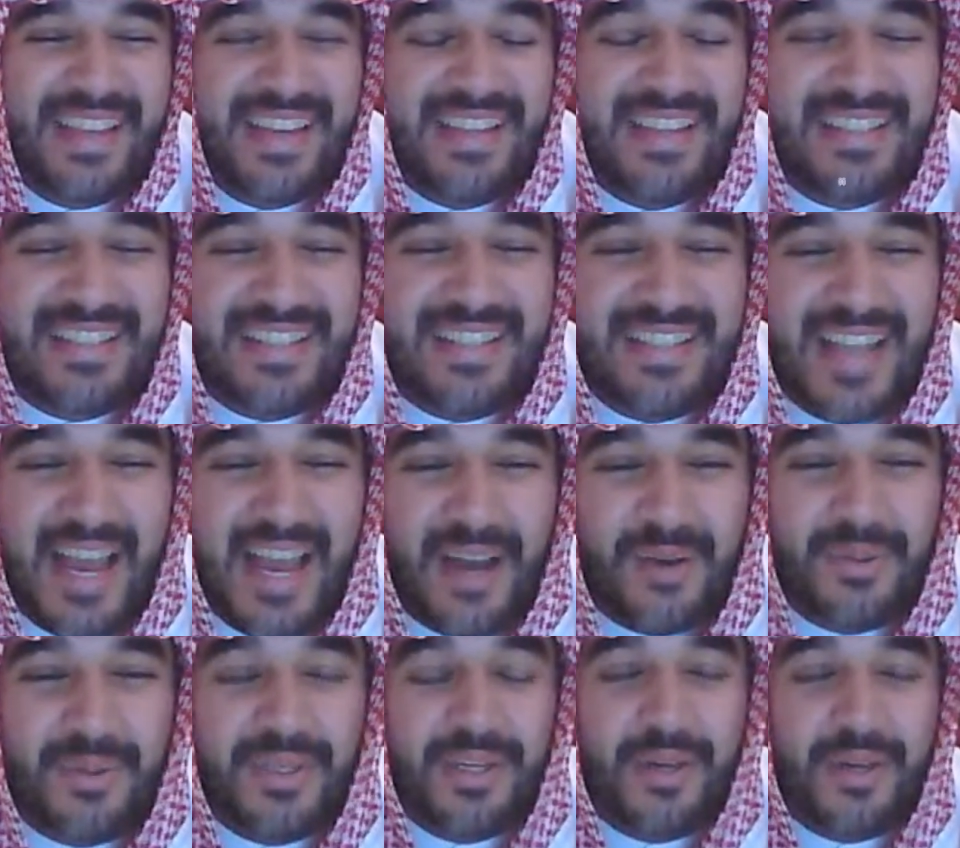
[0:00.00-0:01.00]
It's
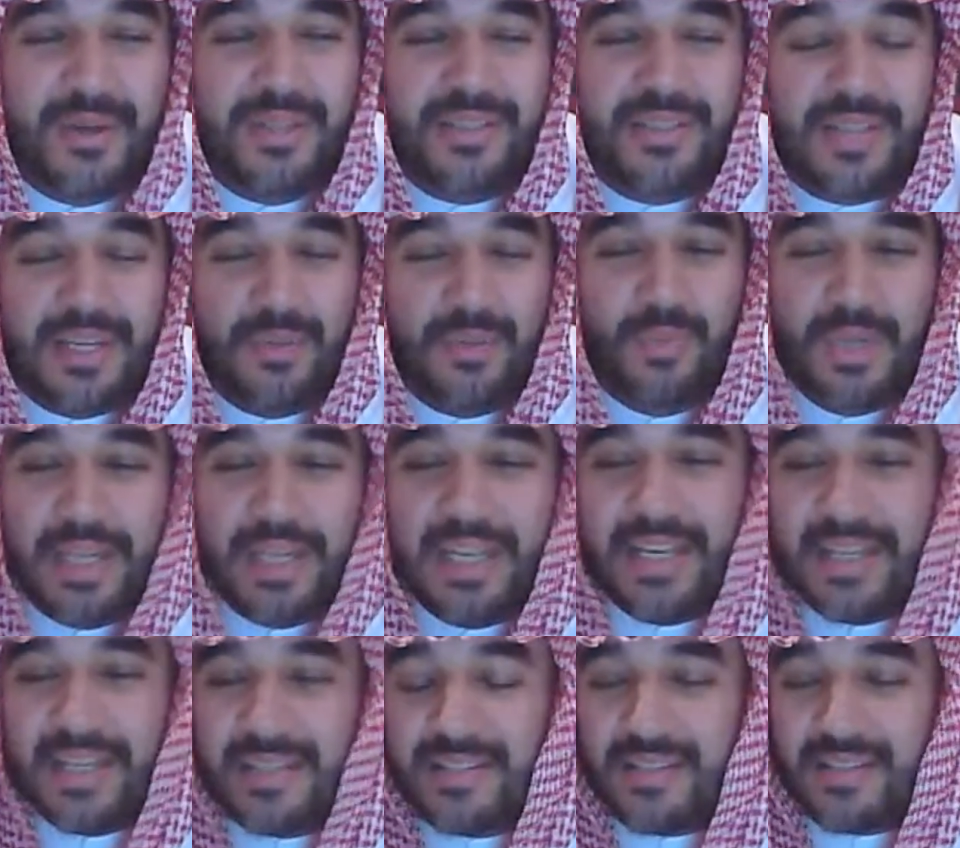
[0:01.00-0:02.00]
now, it
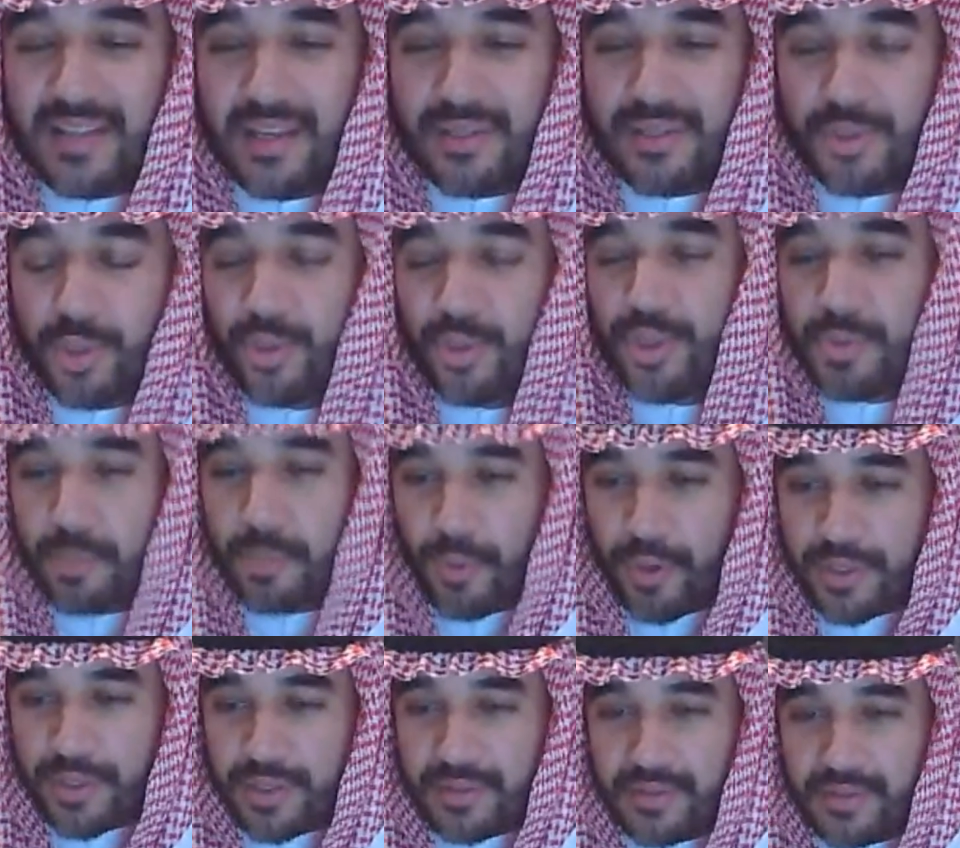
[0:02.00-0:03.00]
really is a true
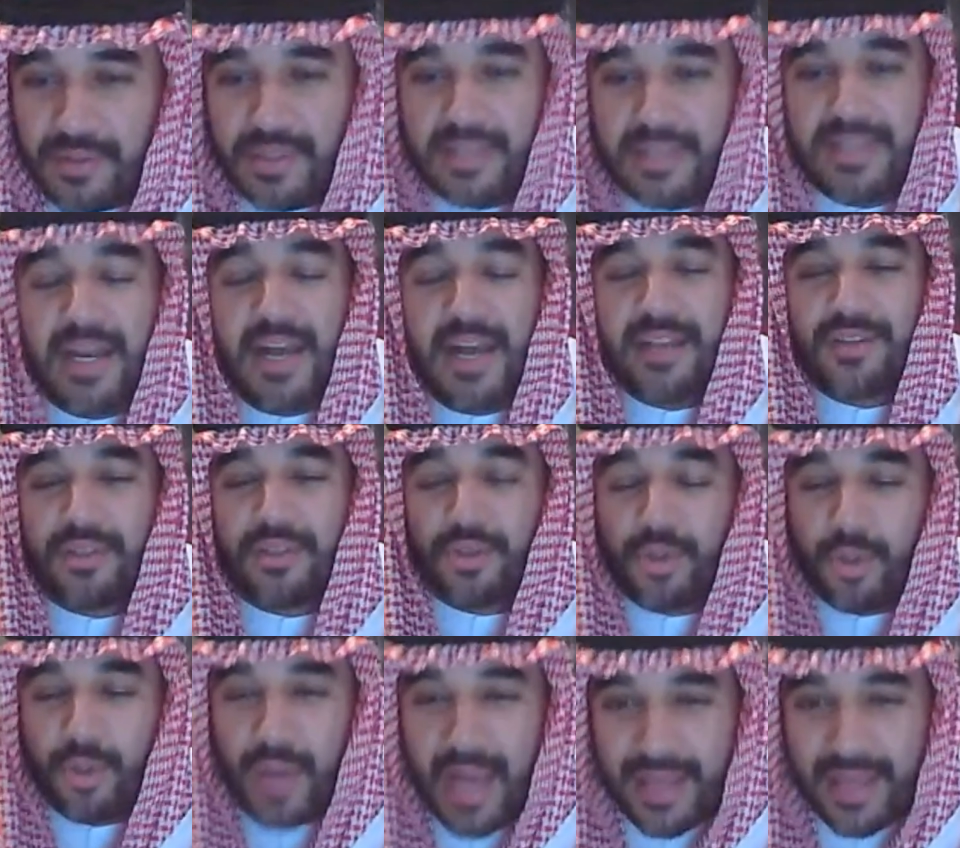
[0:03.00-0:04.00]
sport. These guys are
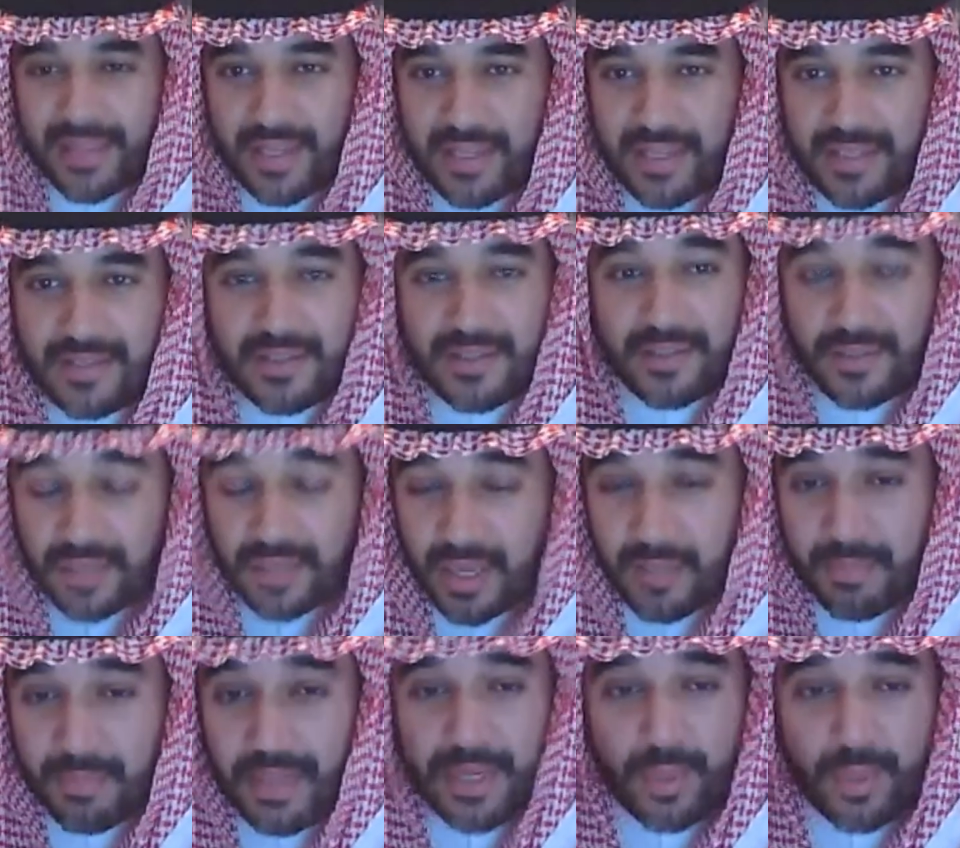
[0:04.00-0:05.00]
true athletes. These
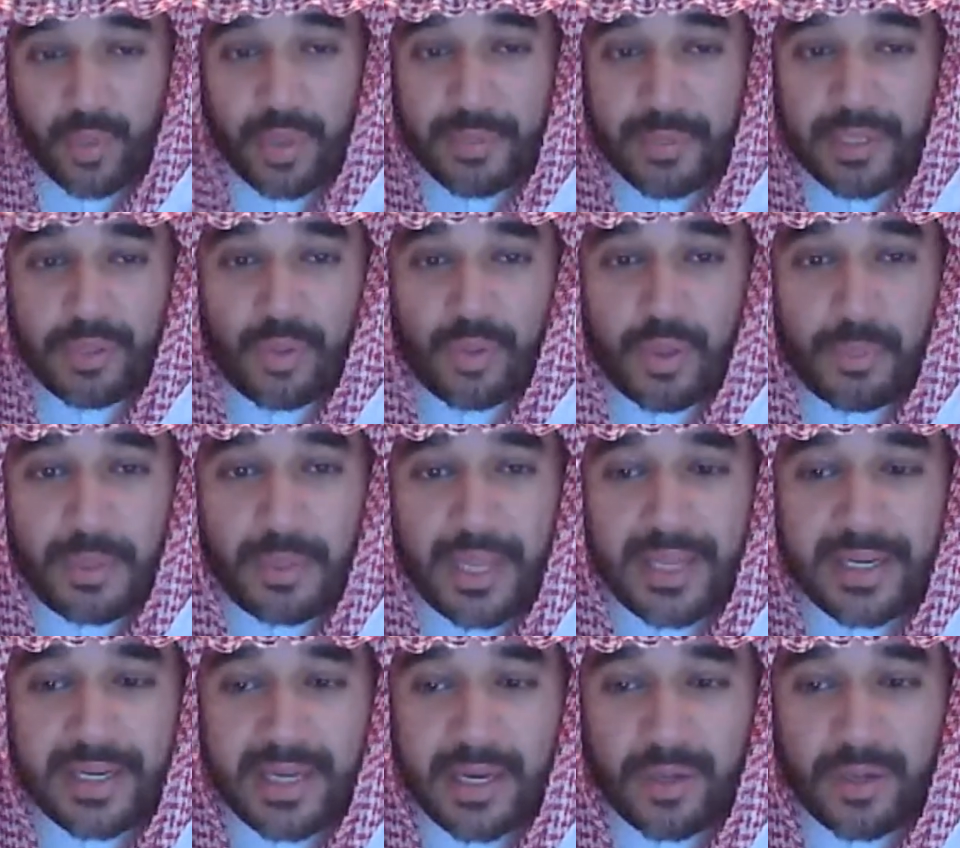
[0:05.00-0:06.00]
men and women who are
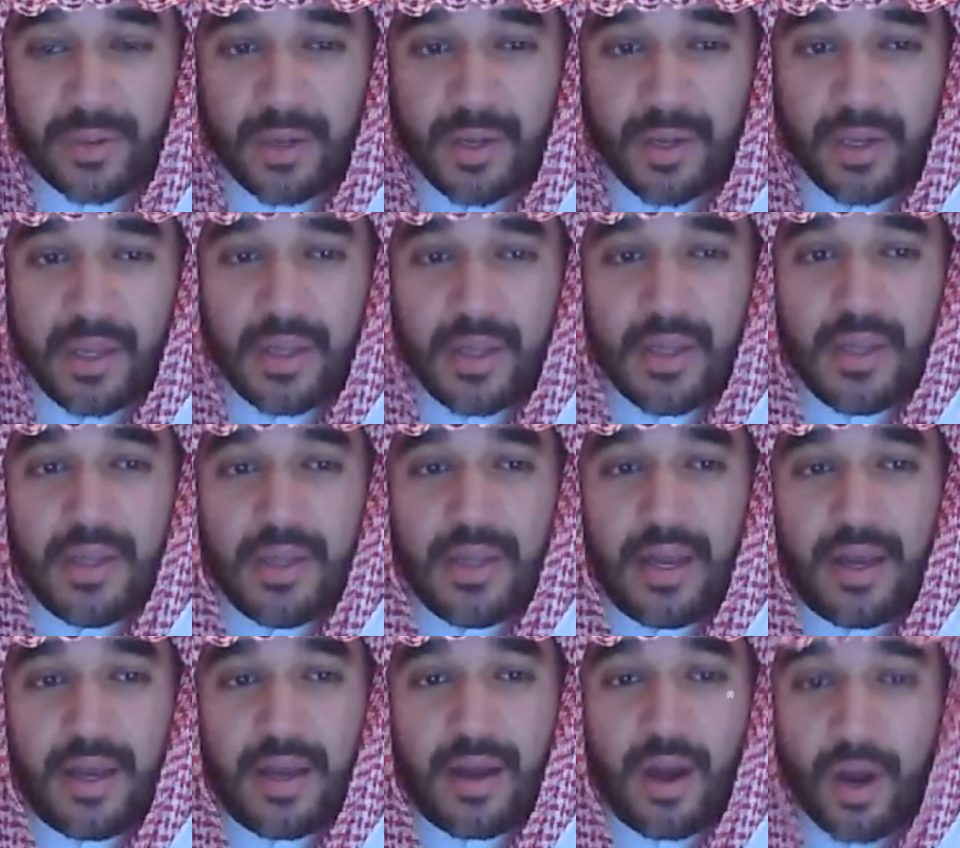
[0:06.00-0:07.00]
playing now
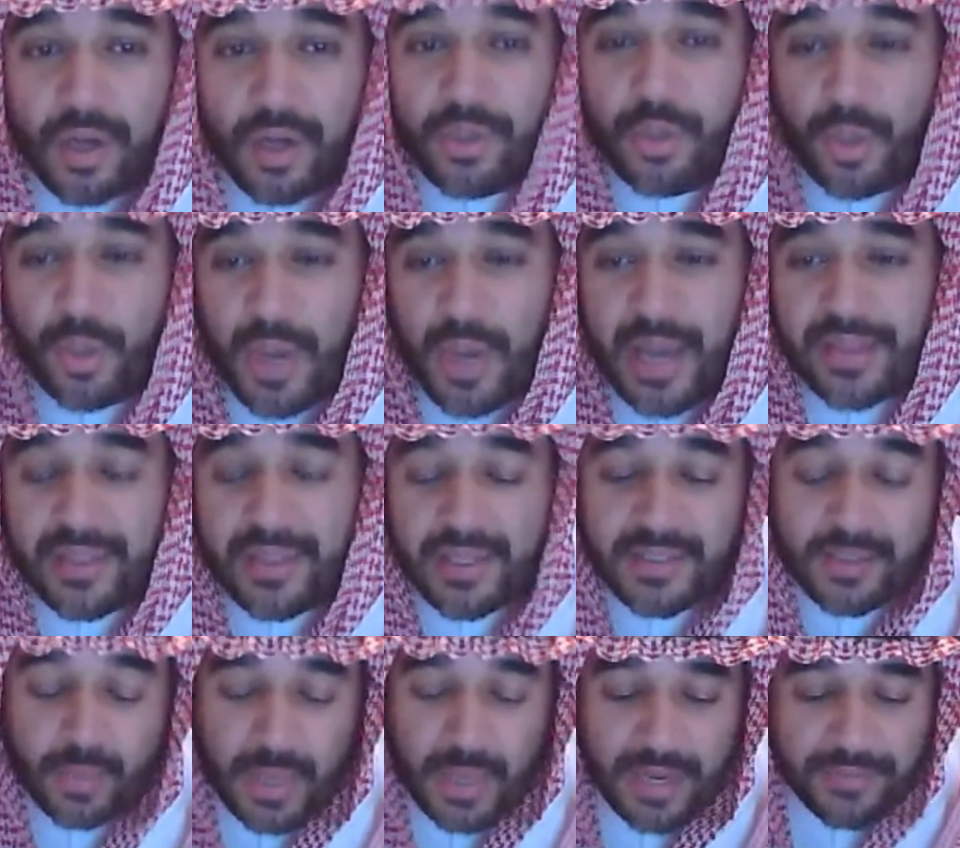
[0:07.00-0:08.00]
are true
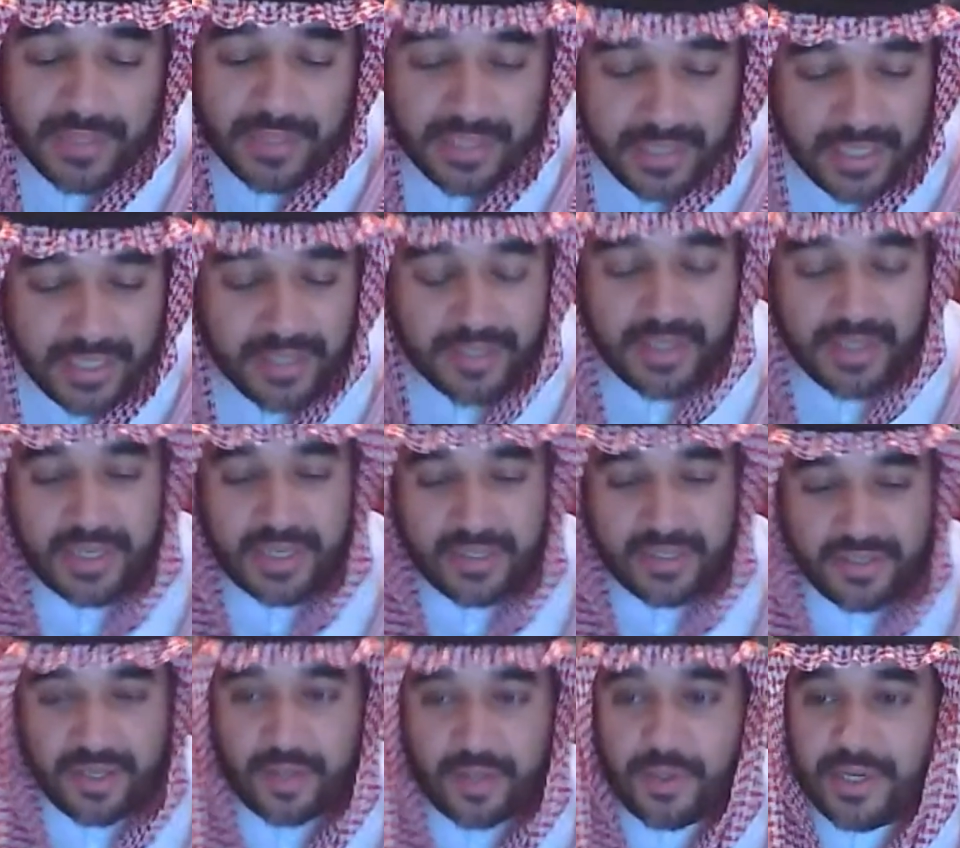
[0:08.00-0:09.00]
athletes, and we have to teach the
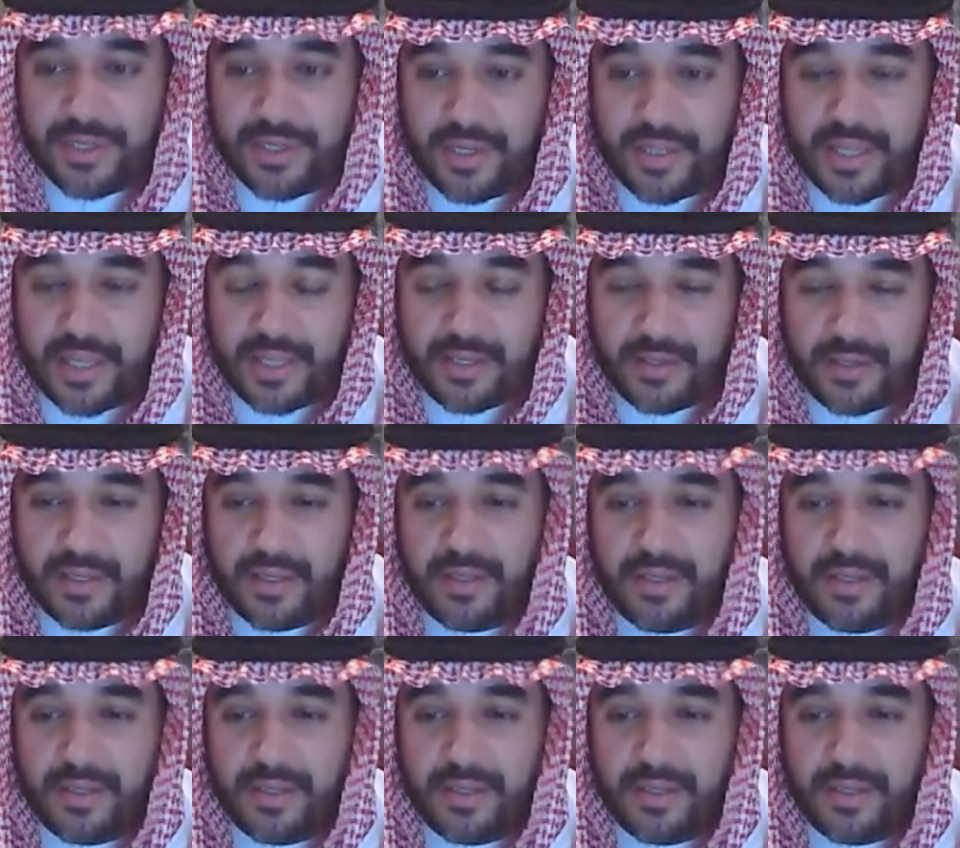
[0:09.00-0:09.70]
next generation that.